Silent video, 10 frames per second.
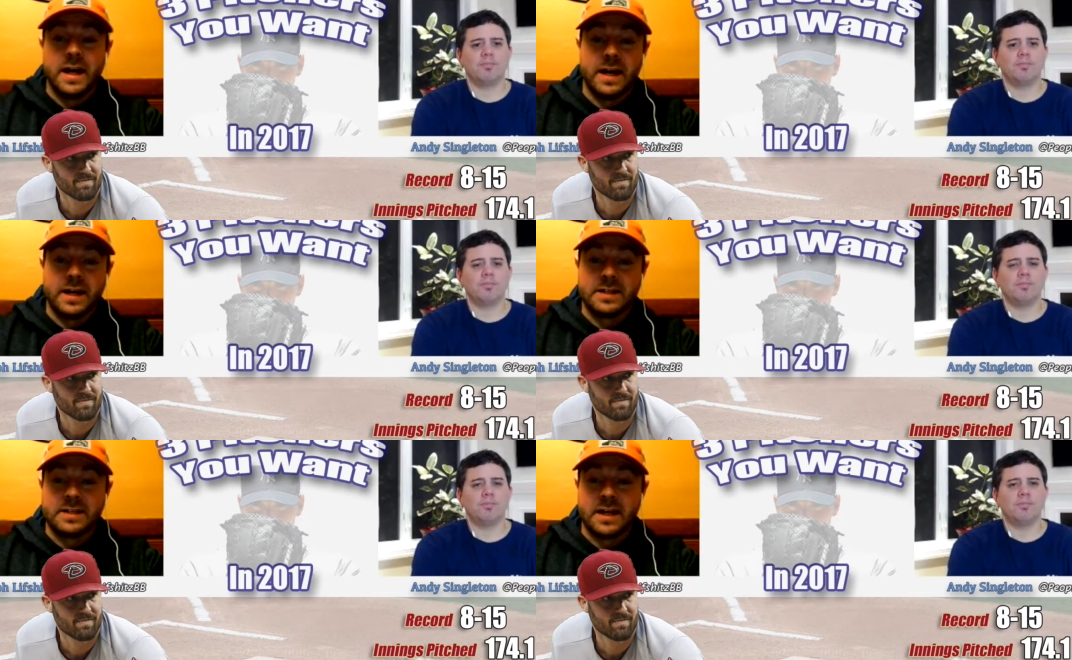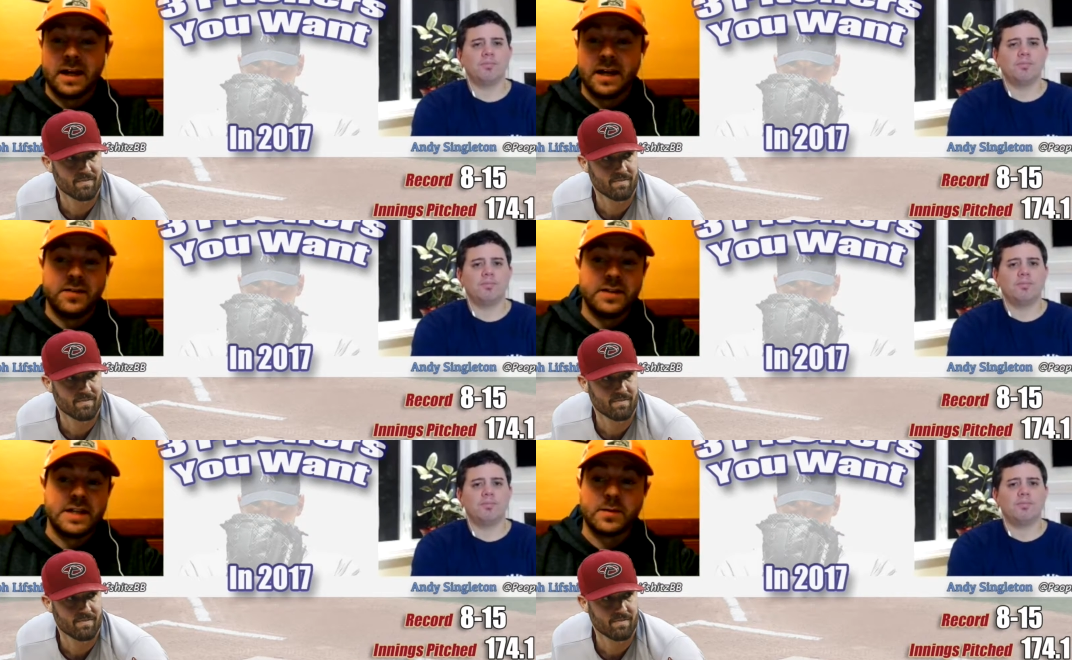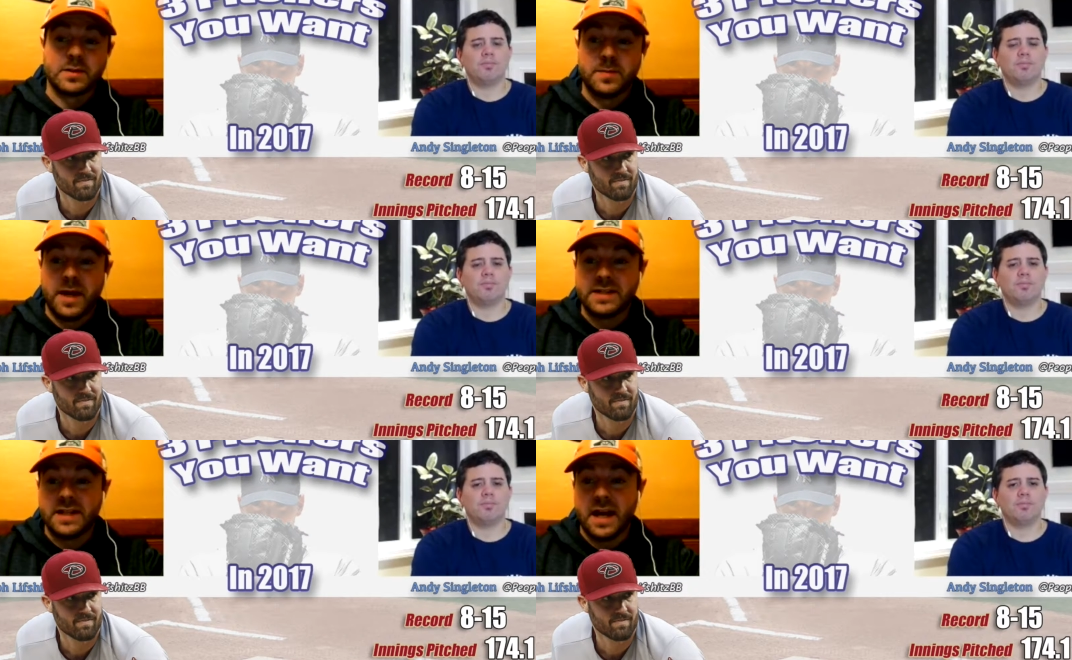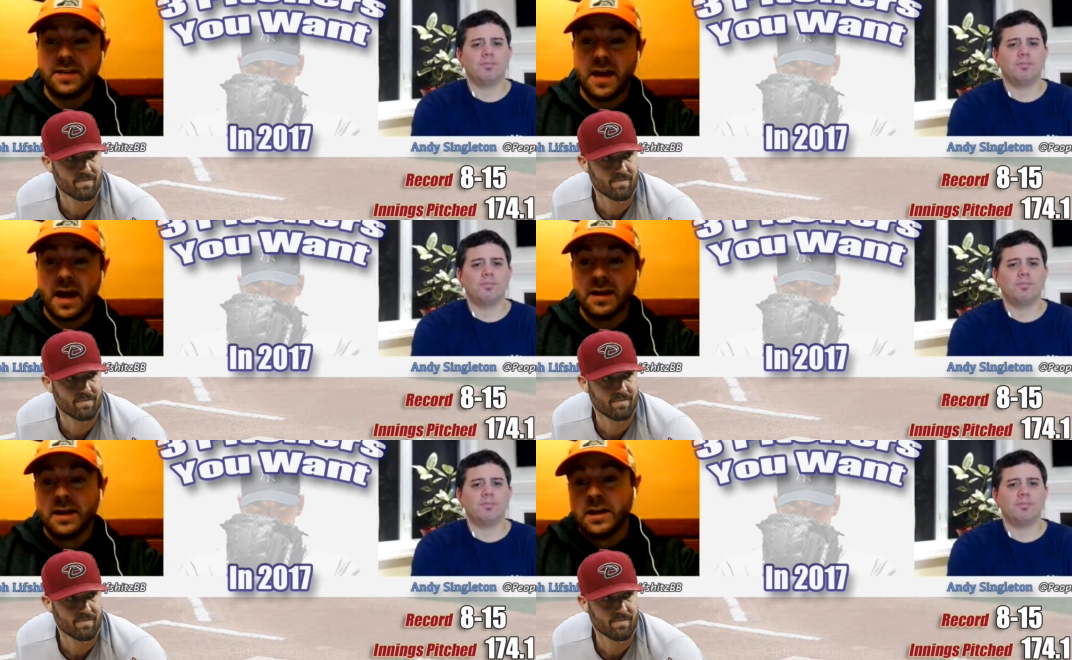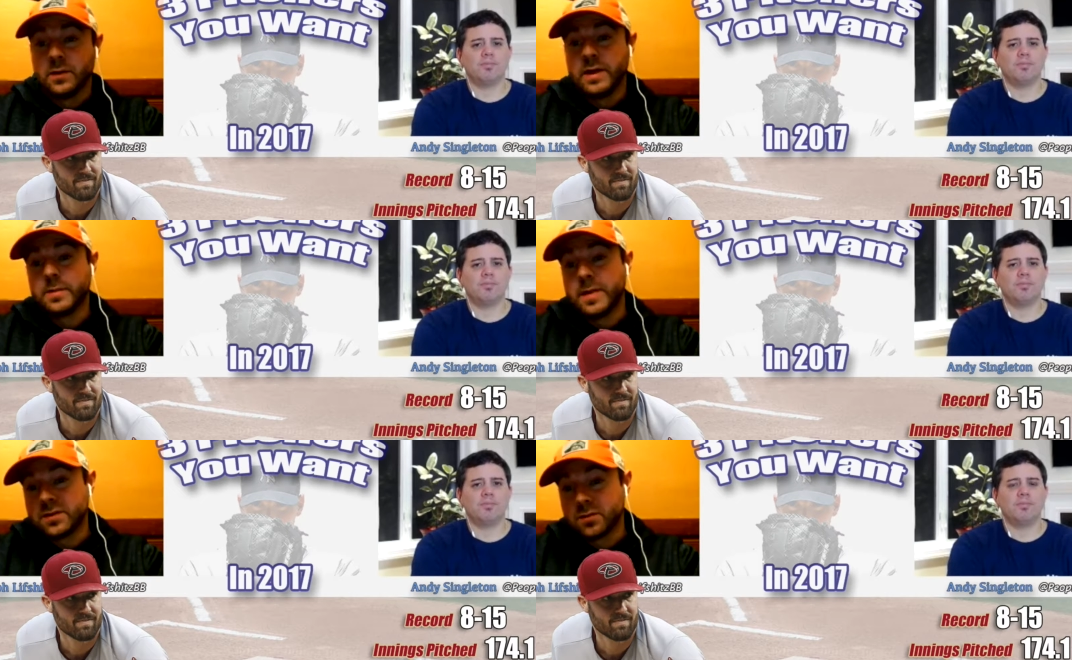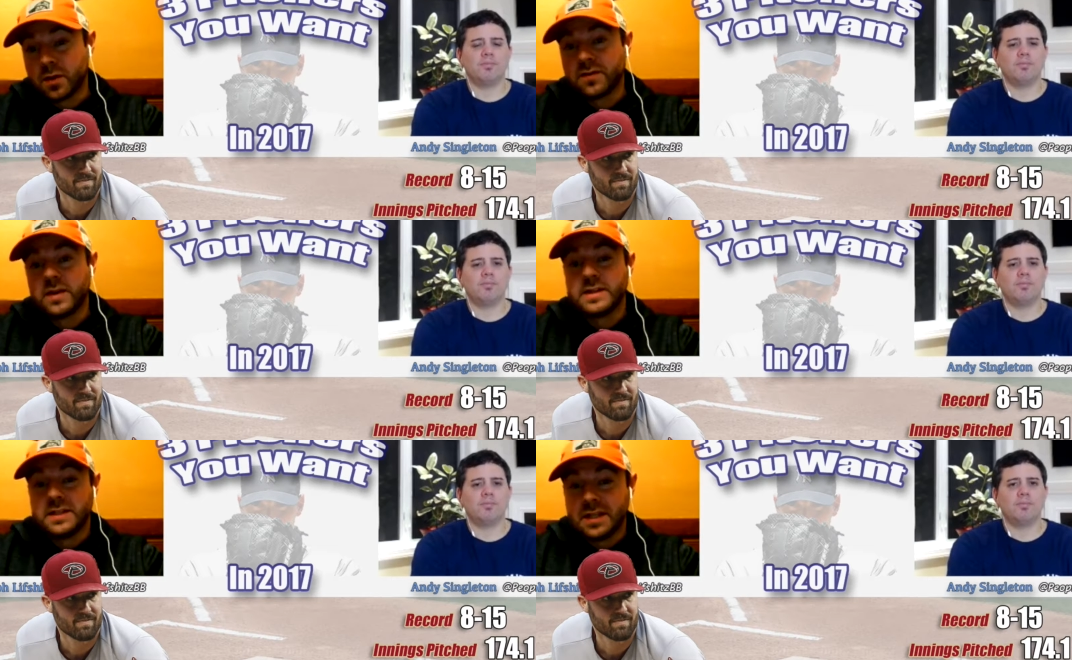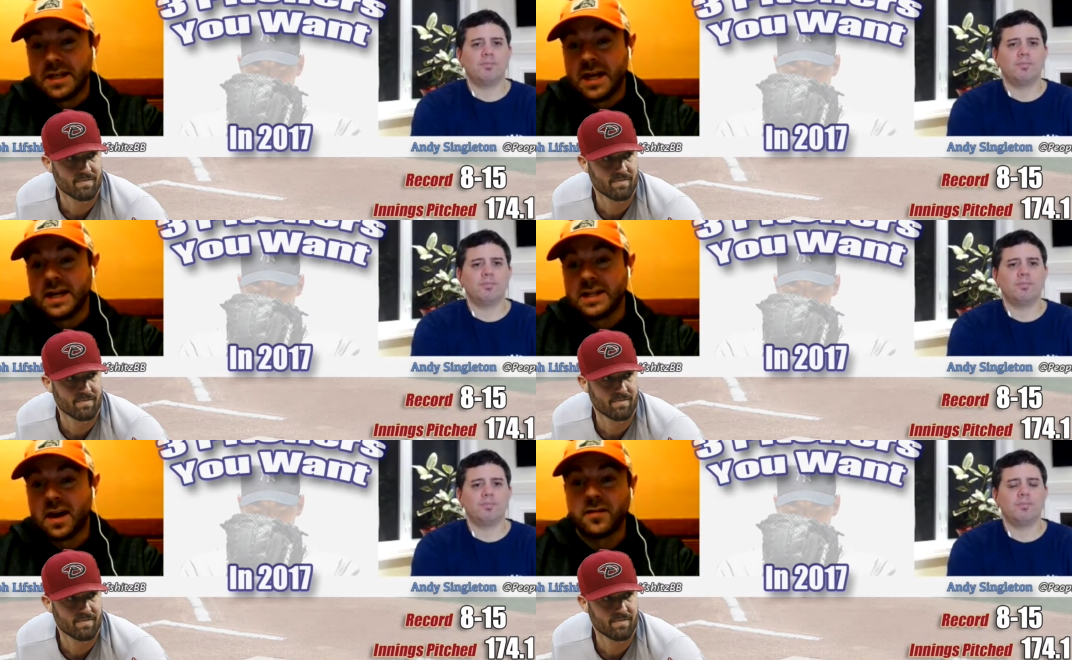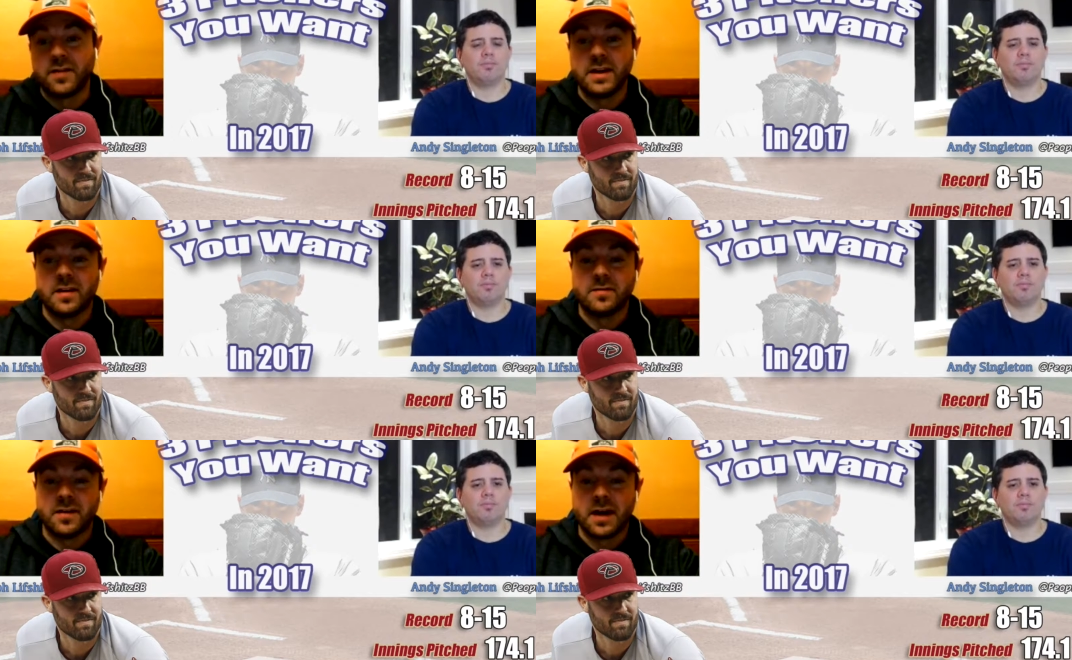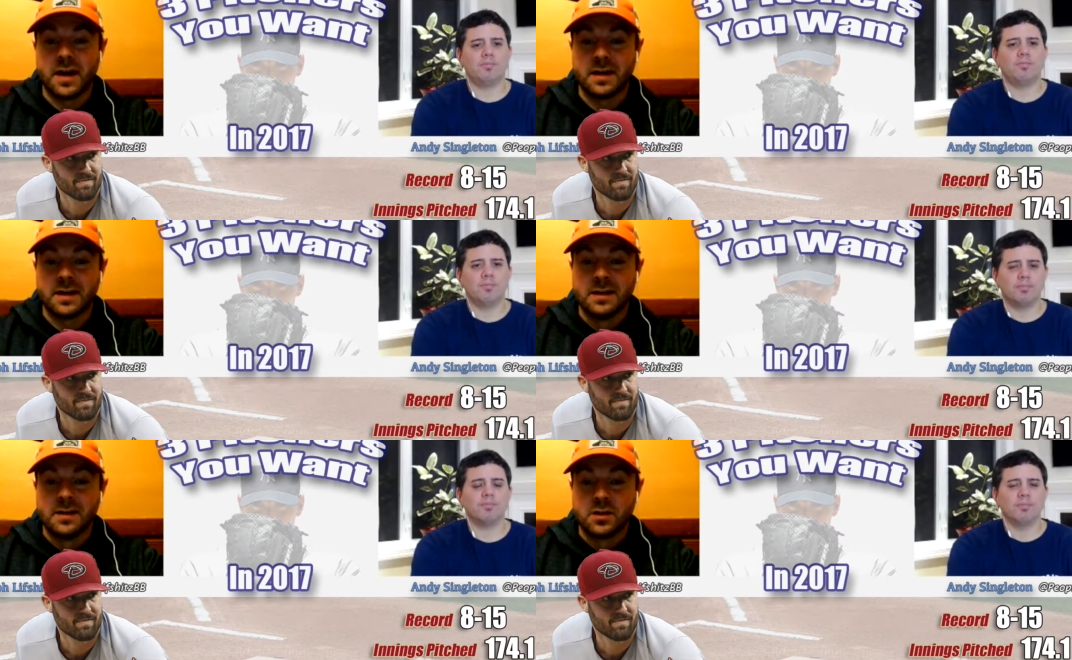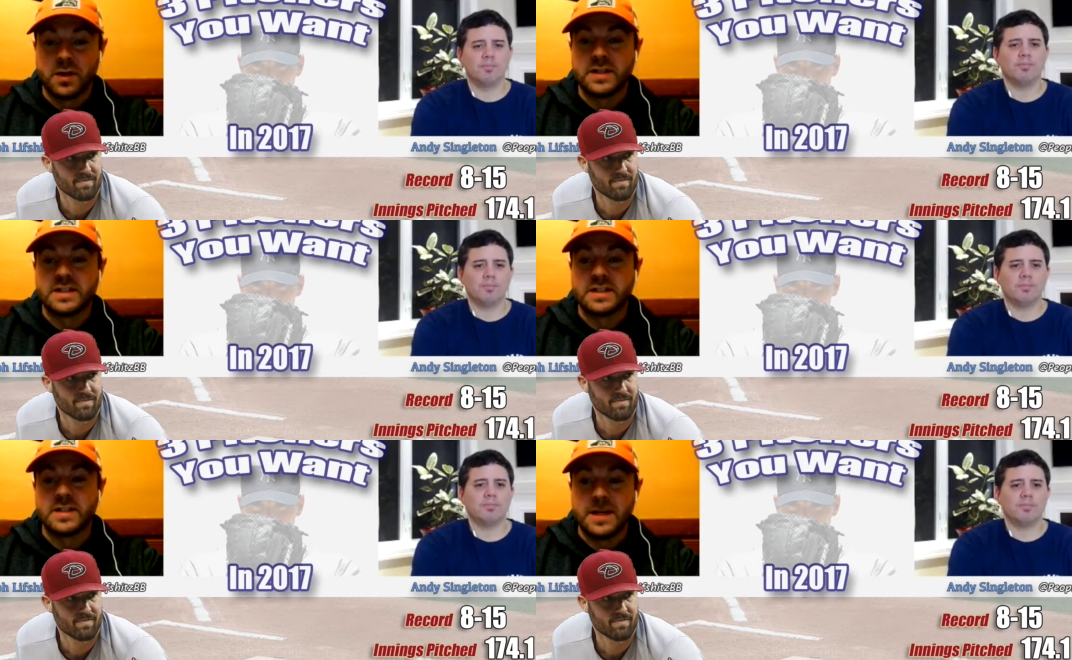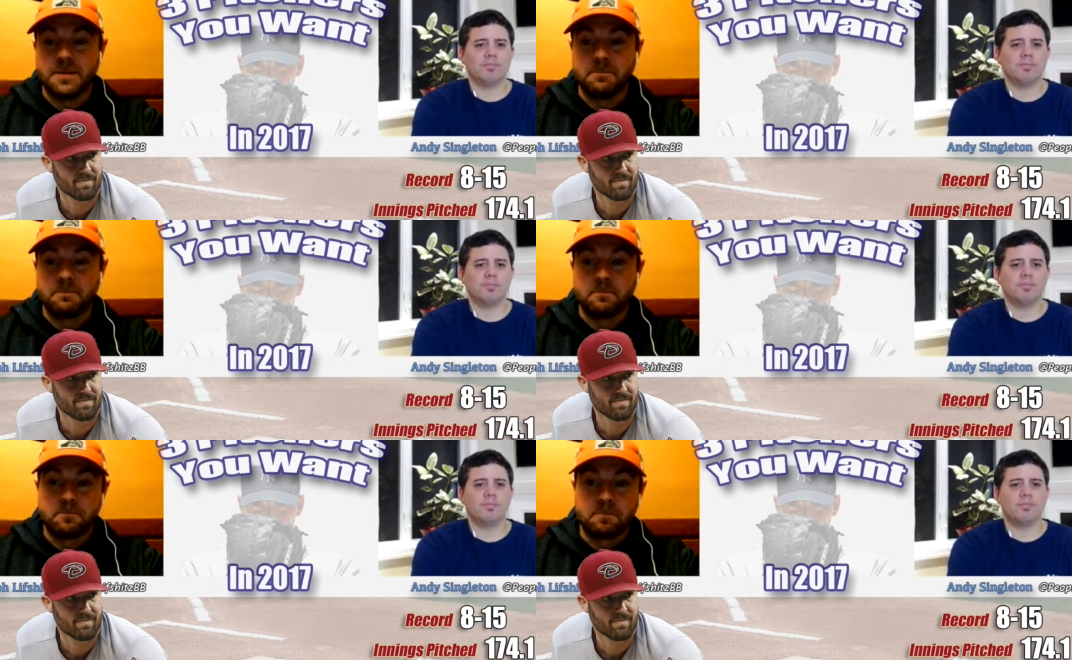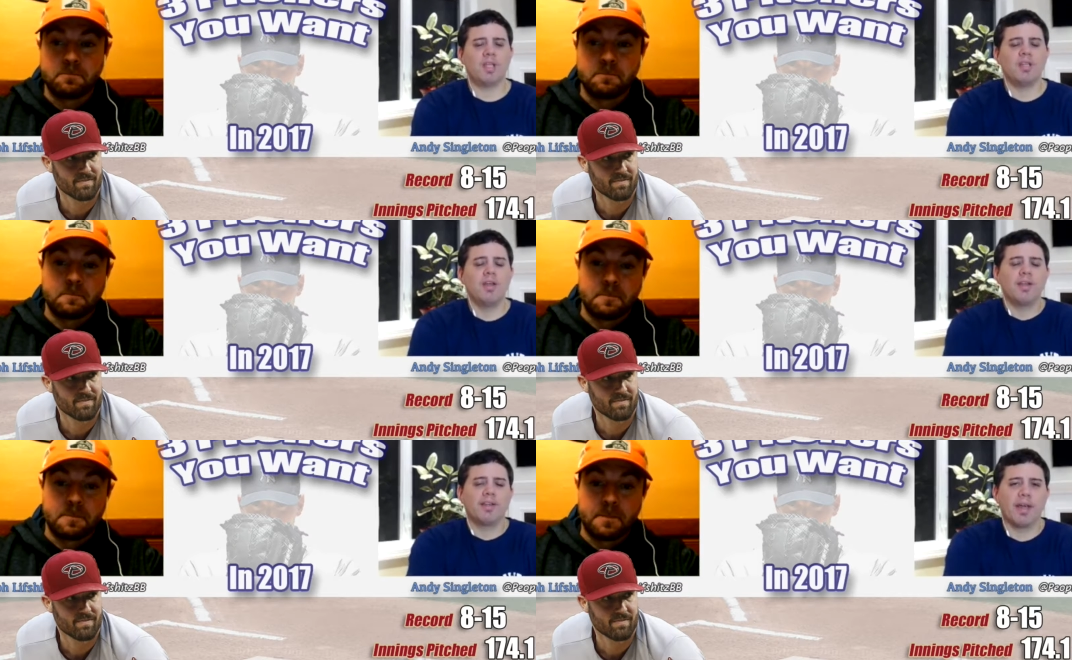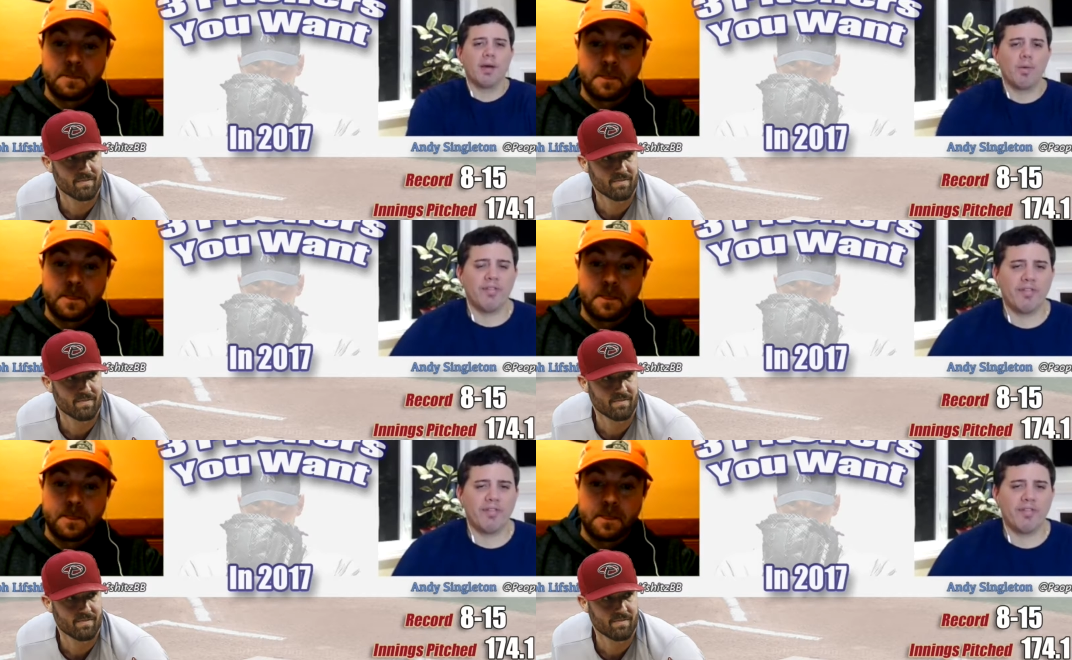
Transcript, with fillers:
Speaker 1: And if he's able to maintain that, he could be sort of the Danny Duffy of 2017.
Speaker 2: Yeah, we've